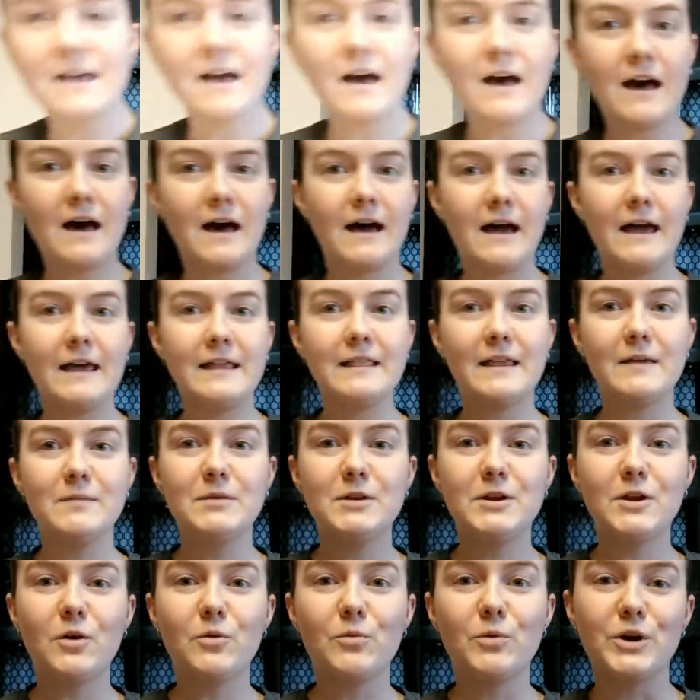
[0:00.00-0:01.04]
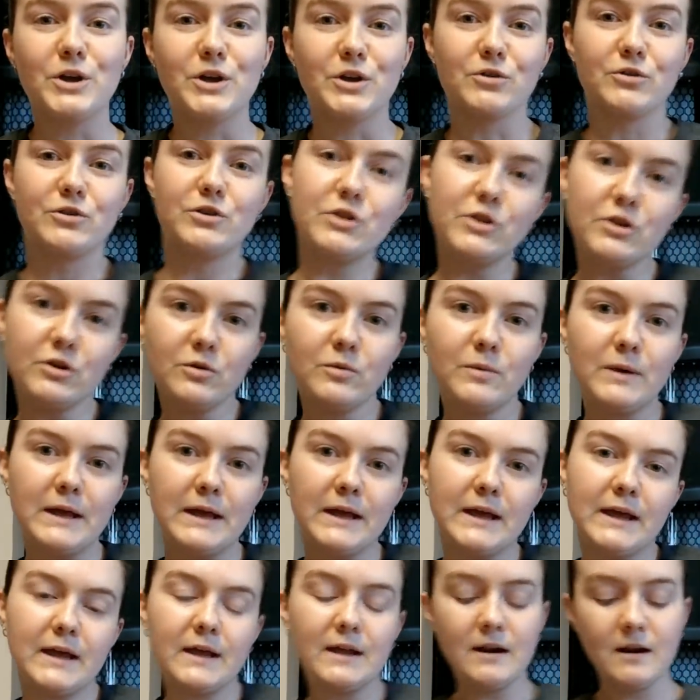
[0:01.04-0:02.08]
hi, let me know what you're
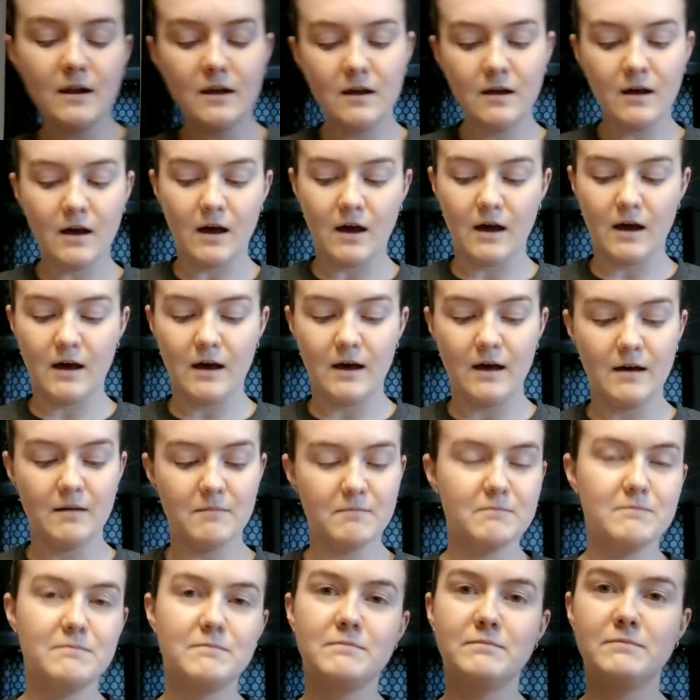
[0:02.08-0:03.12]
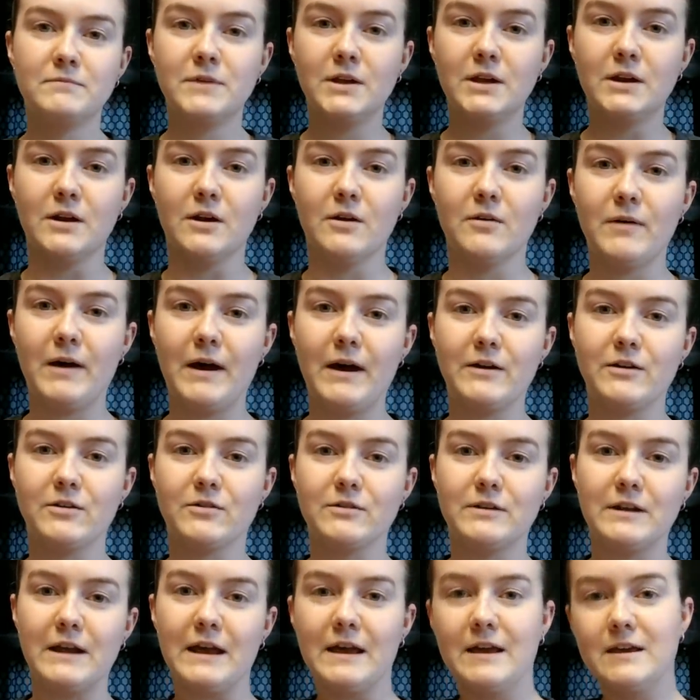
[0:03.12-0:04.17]
doing, you know, how your
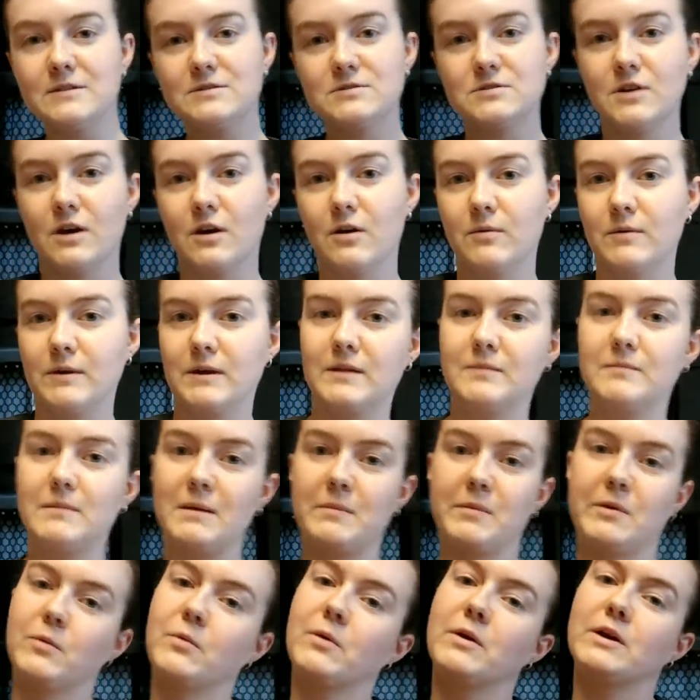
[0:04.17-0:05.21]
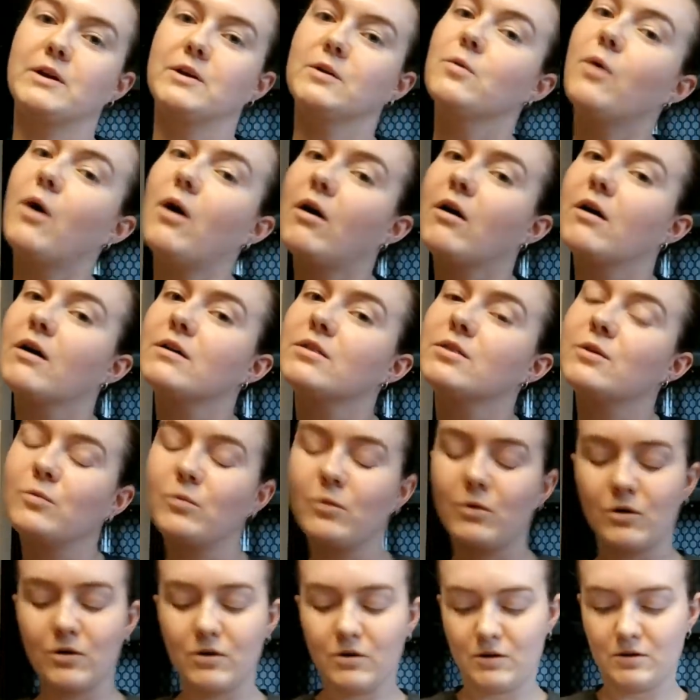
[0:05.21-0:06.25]
day's going, maybe where you are in the
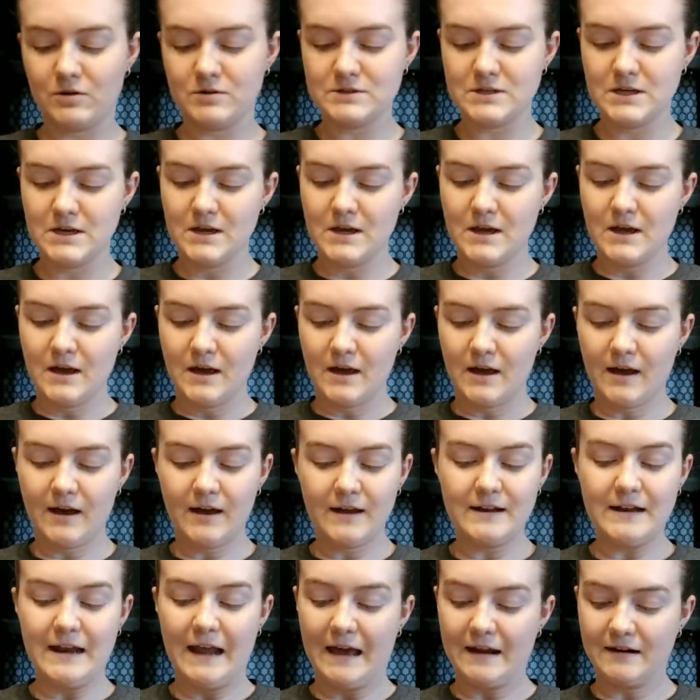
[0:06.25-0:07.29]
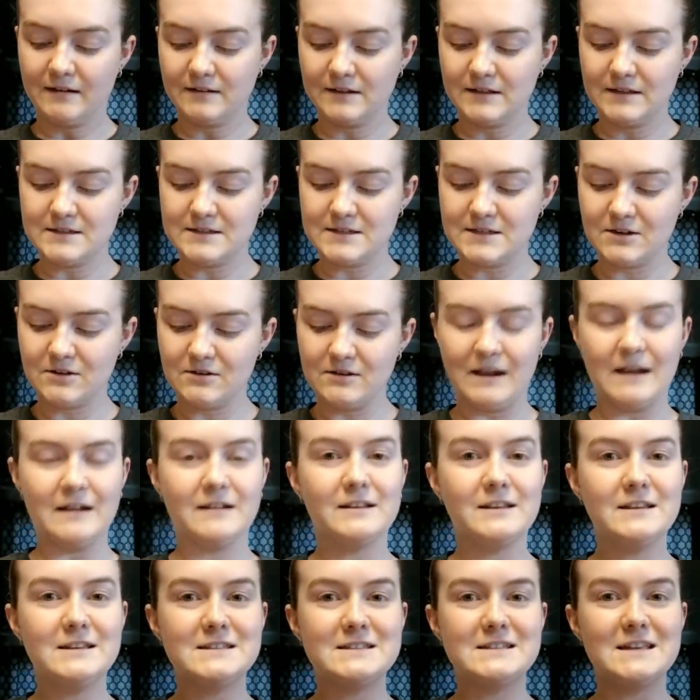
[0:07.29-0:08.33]
world. Natalie's here.
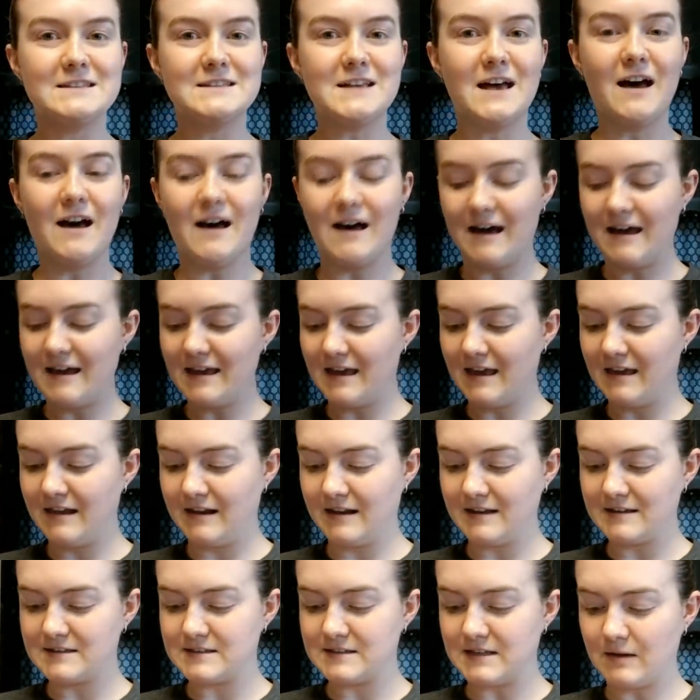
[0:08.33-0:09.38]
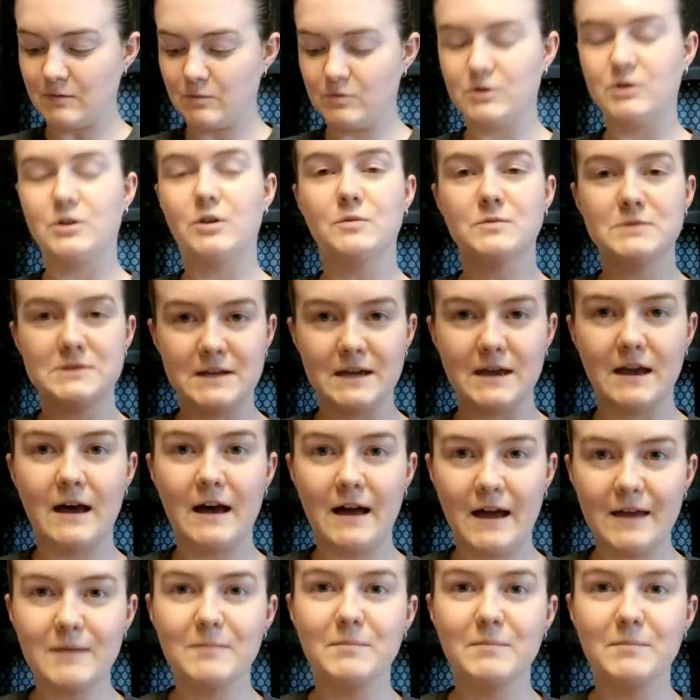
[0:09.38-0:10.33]
Natalie says hi and excited. Well, you don't say hi,